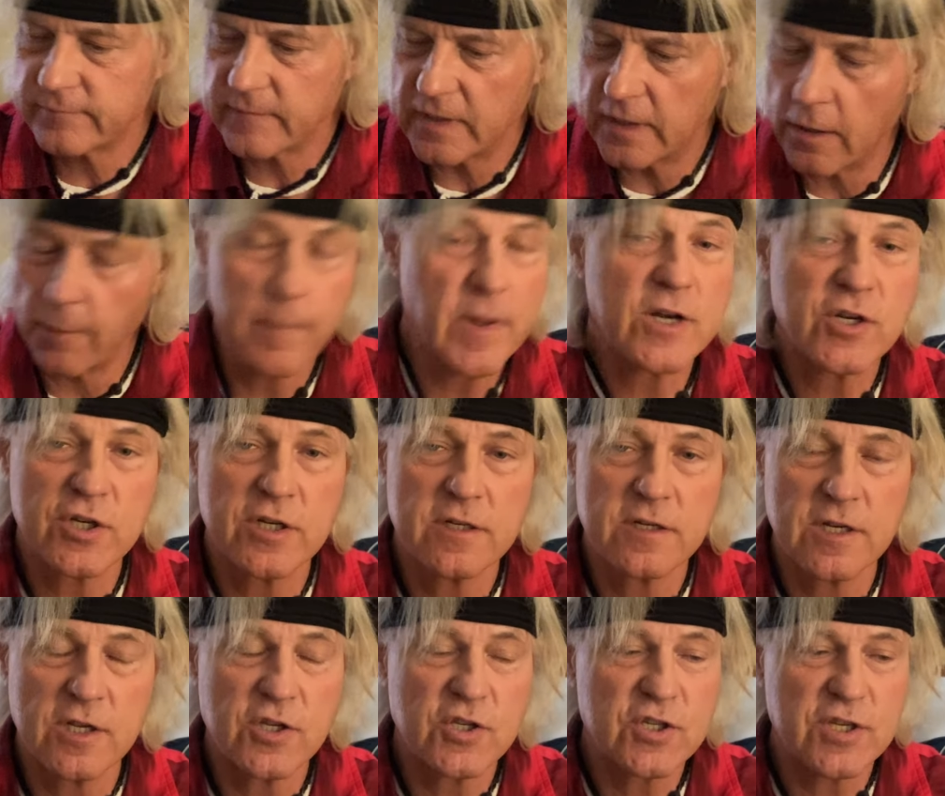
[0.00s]
you know,
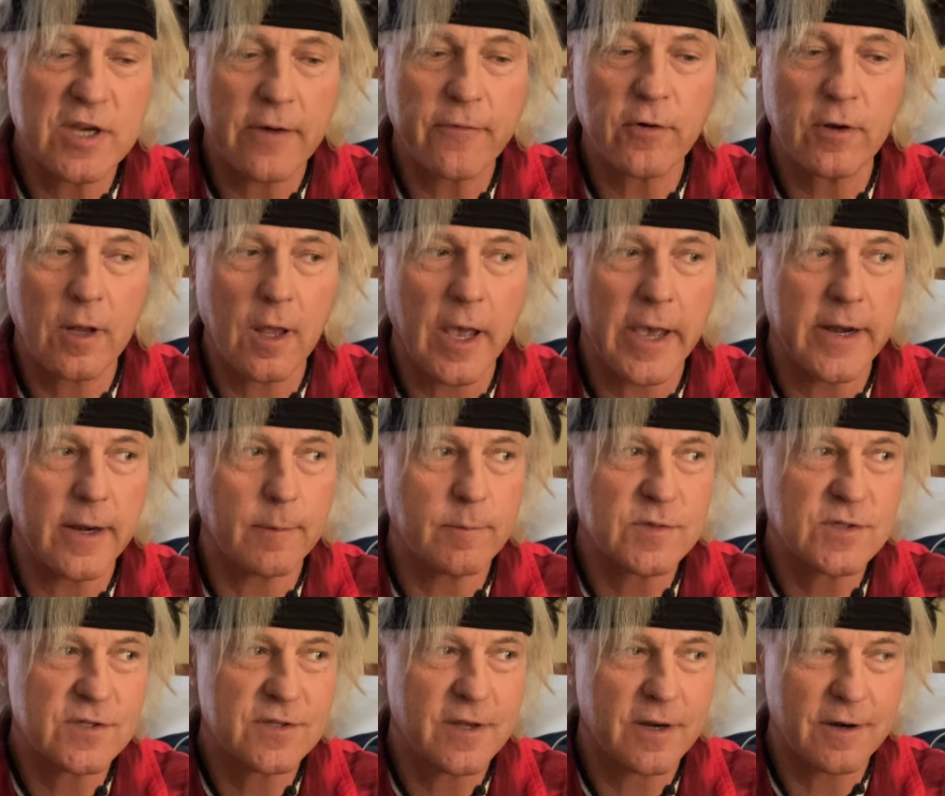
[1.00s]
mentioned several
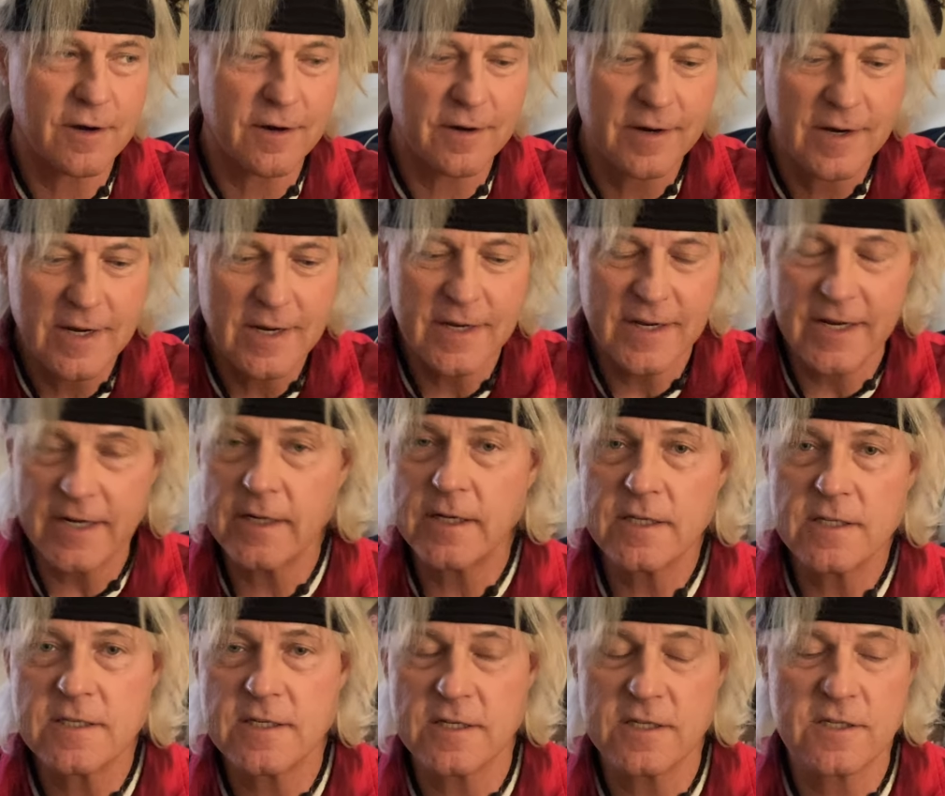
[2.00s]
items that are
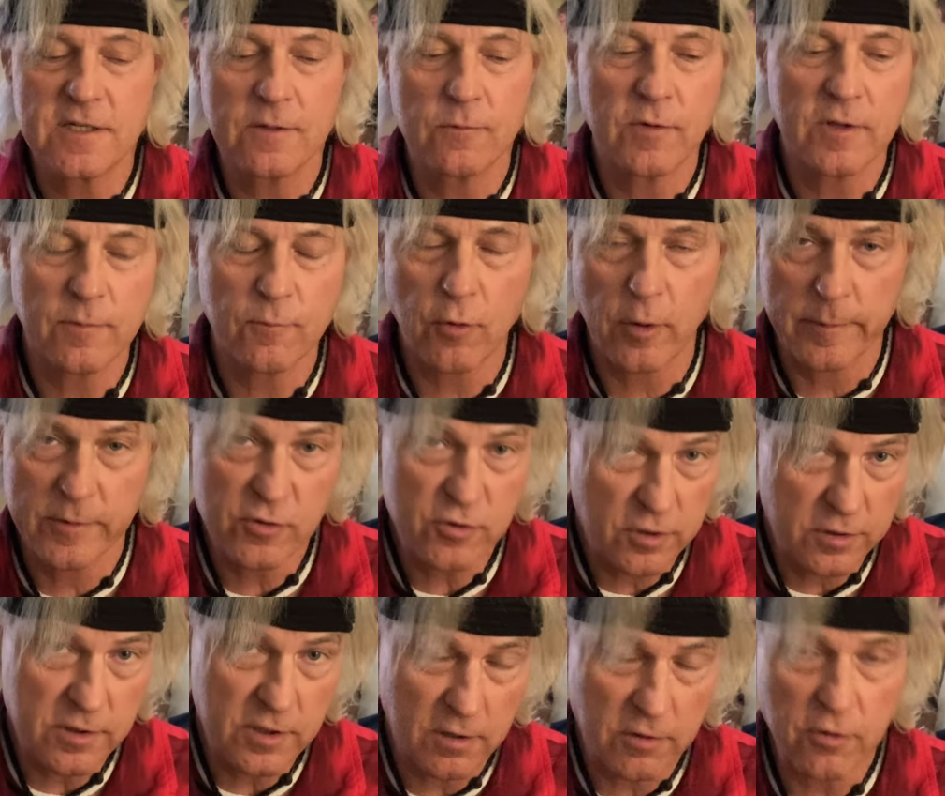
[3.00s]
inconsistent with Mormon
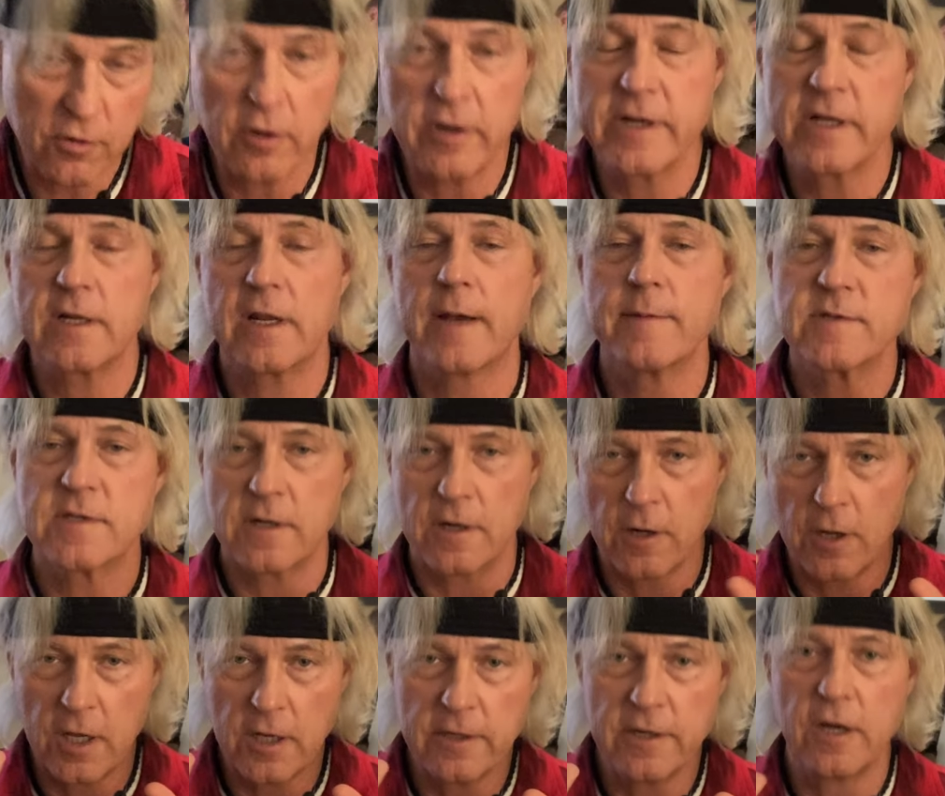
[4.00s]
truth and authority claims that an
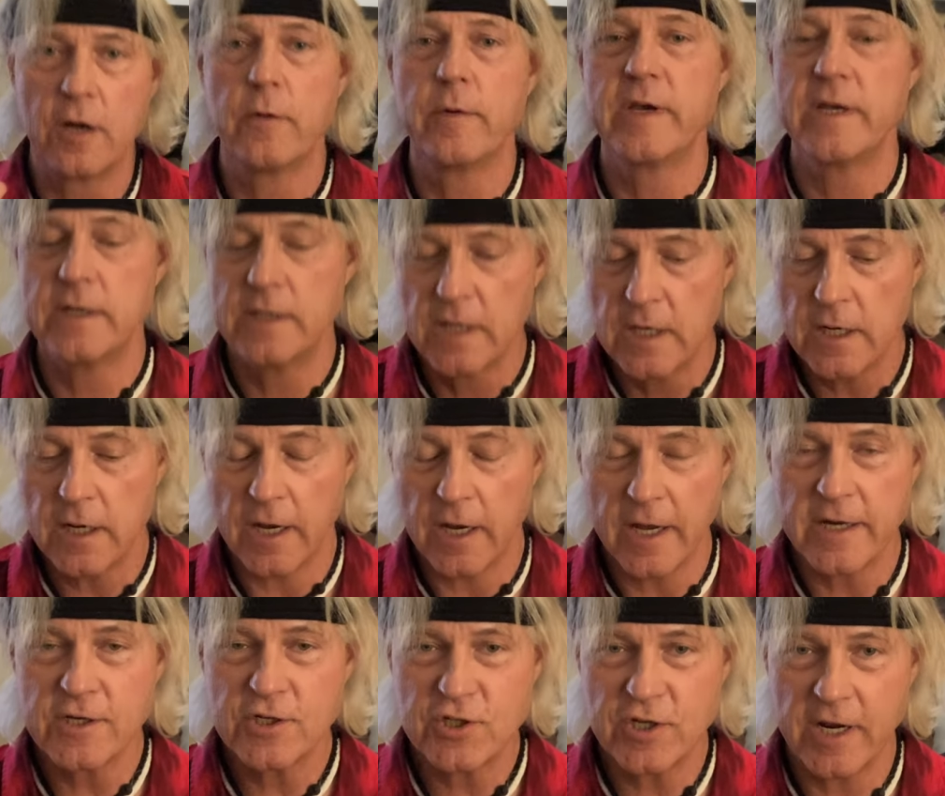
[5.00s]
all-knowing,
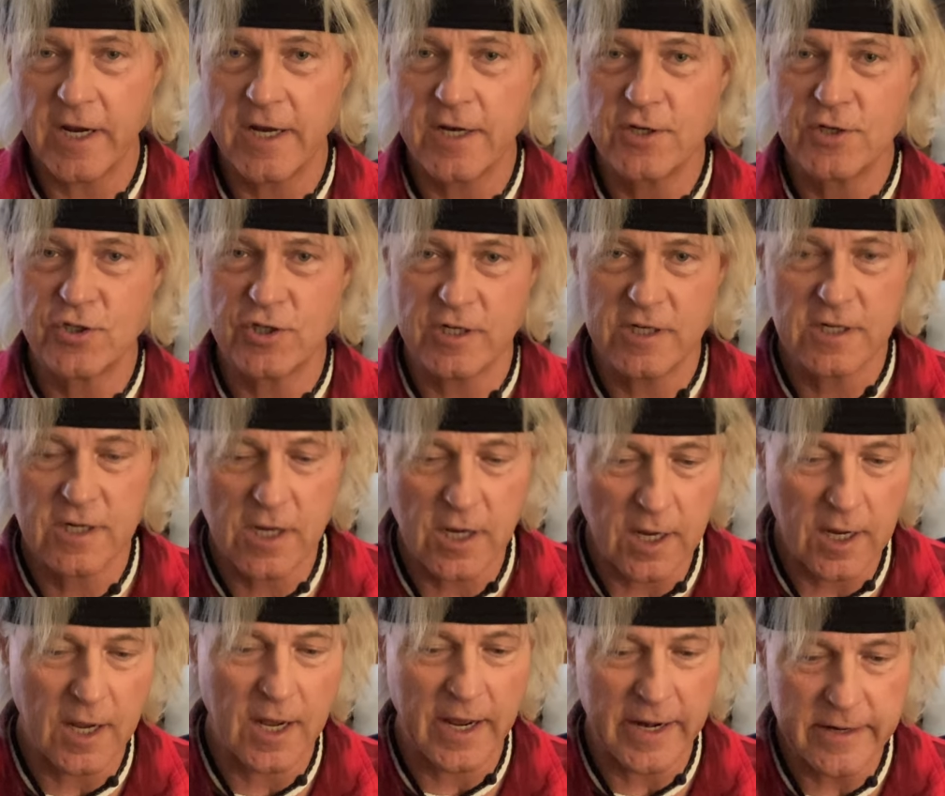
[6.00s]
unchanging
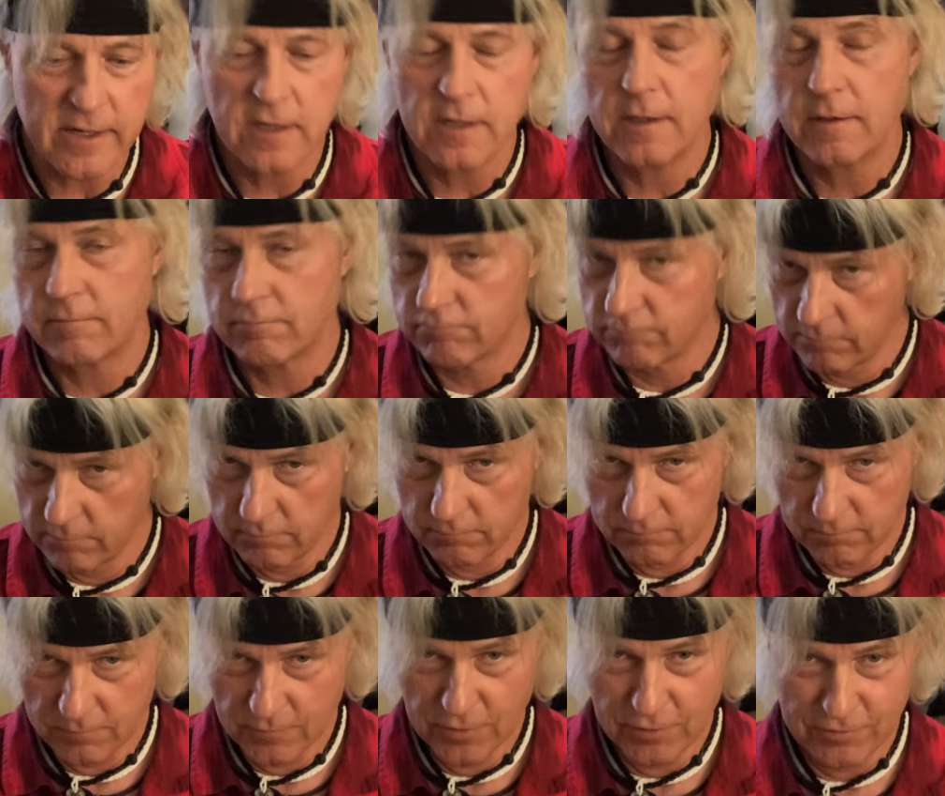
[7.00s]
God
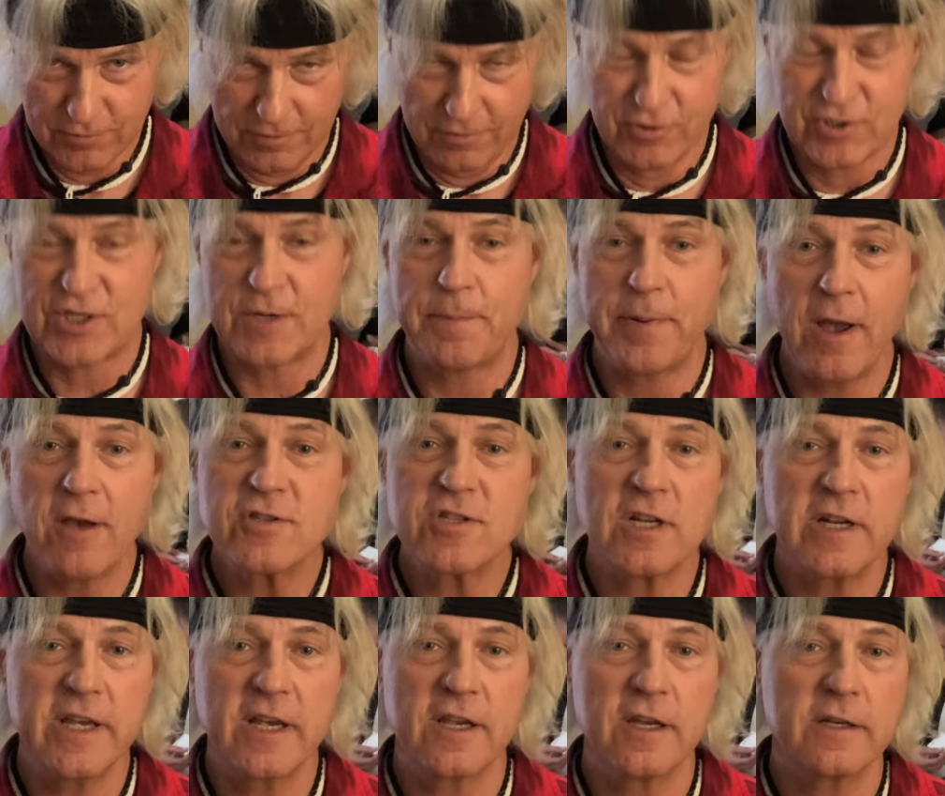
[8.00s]
who, who's
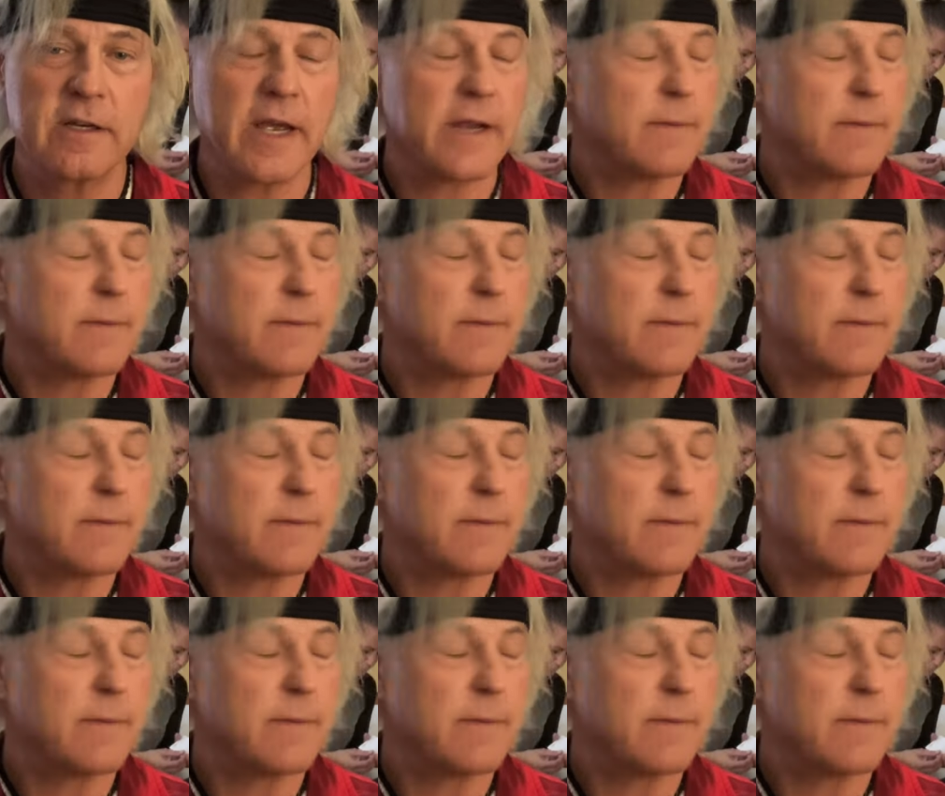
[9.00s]
supposedly a good